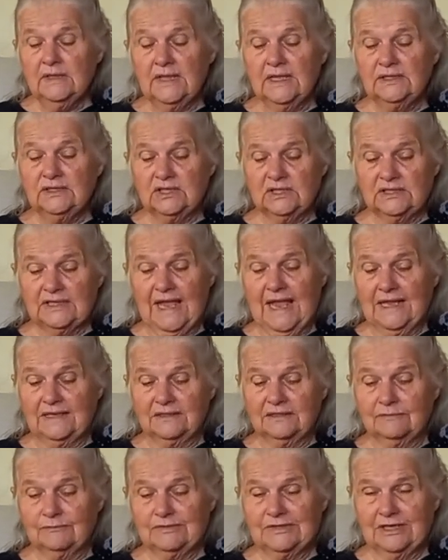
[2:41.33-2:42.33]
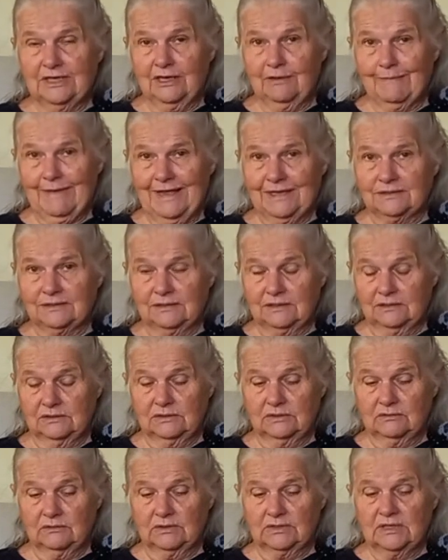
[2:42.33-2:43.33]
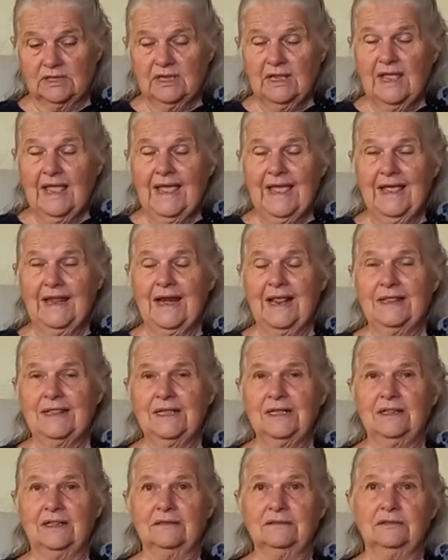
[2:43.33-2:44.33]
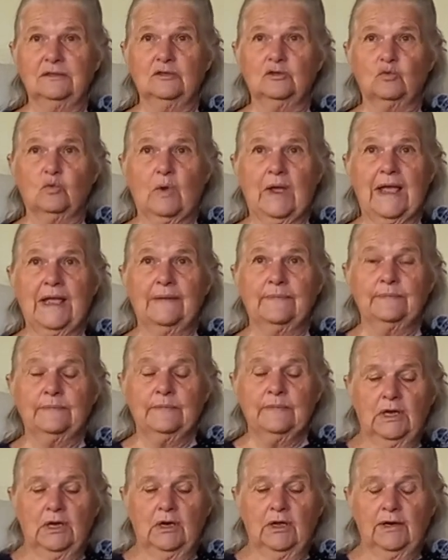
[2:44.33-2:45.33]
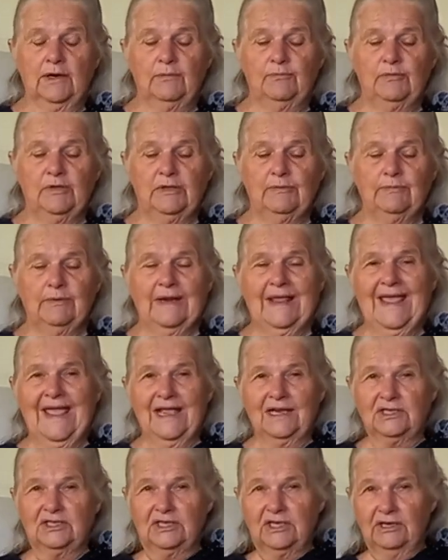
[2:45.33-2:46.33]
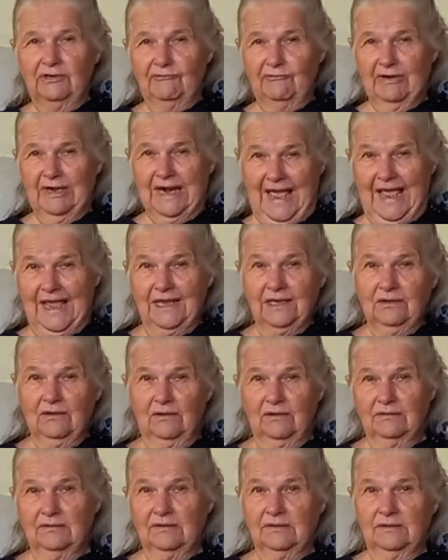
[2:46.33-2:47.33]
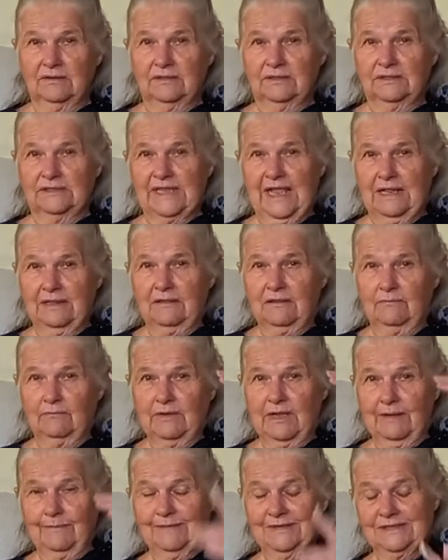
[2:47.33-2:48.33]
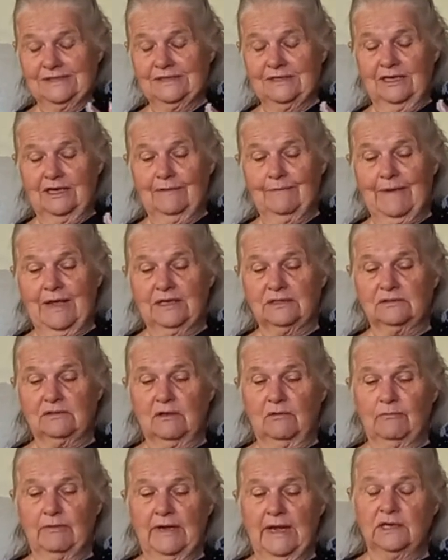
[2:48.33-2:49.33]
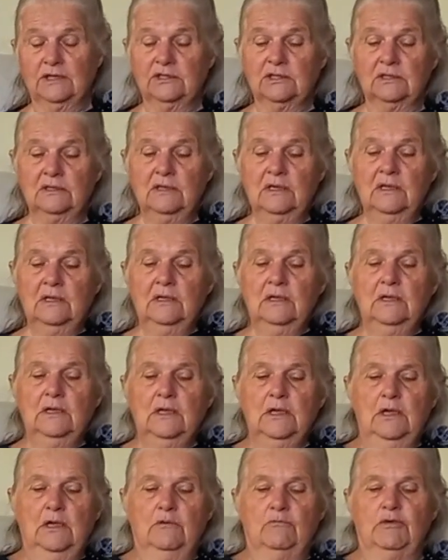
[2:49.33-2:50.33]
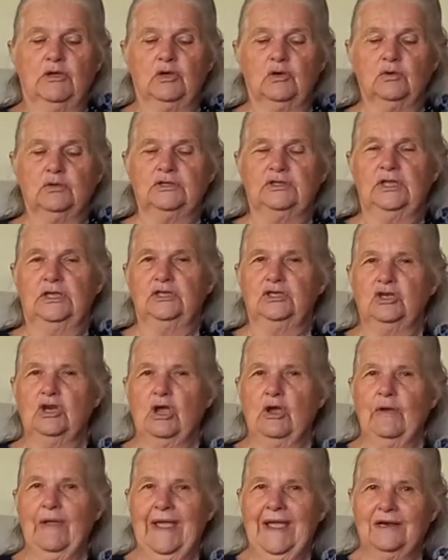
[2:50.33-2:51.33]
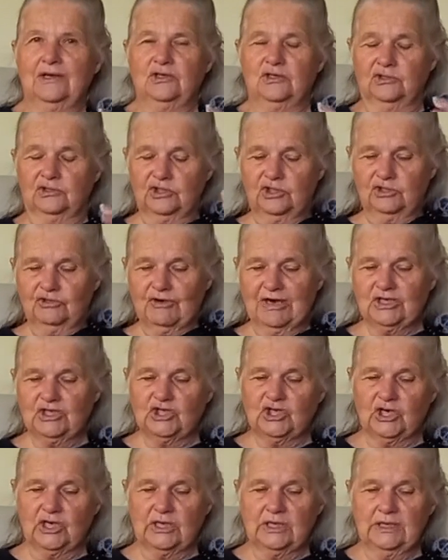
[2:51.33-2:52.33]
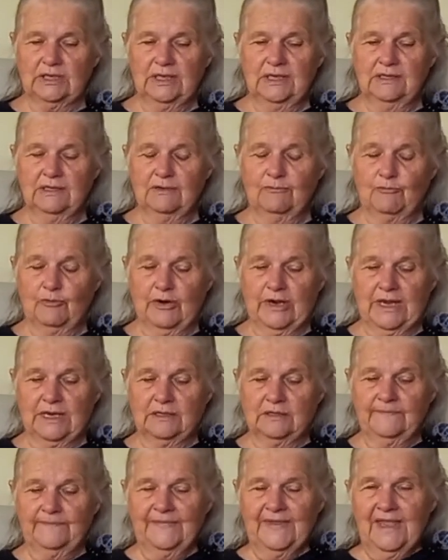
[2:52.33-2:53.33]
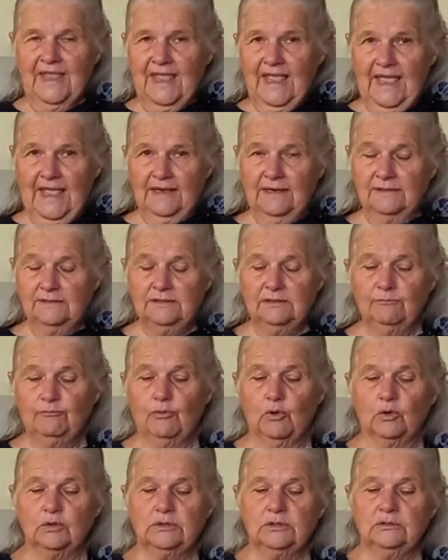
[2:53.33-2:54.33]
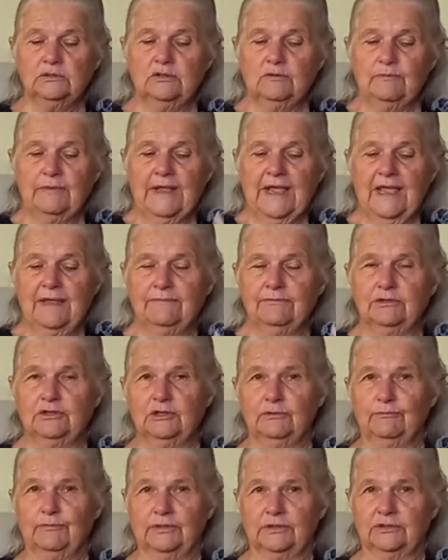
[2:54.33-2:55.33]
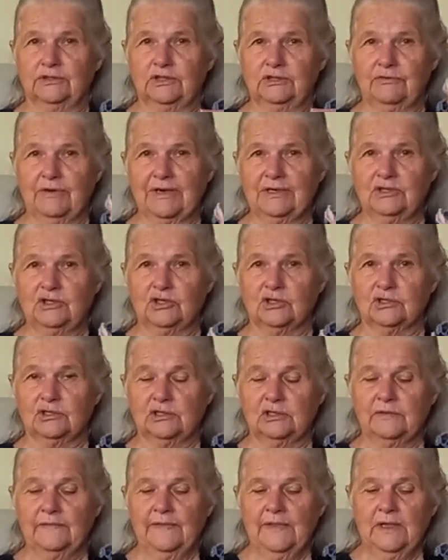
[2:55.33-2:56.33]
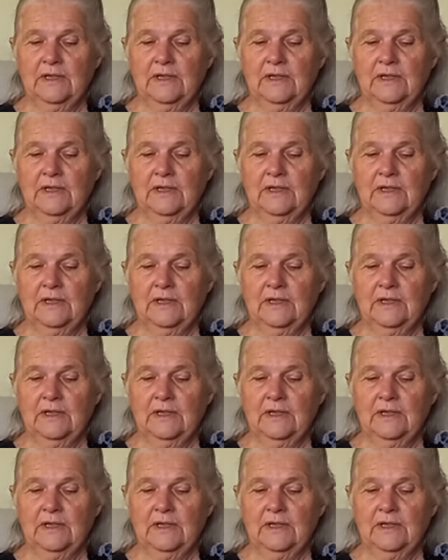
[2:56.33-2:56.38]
then just add some psyllium husk into it. And I think this is why a lot of people are actually relying on the xanthan gum and psyllium husk combination, because there's no actual structure in the bread. And it's important to be able to build structures,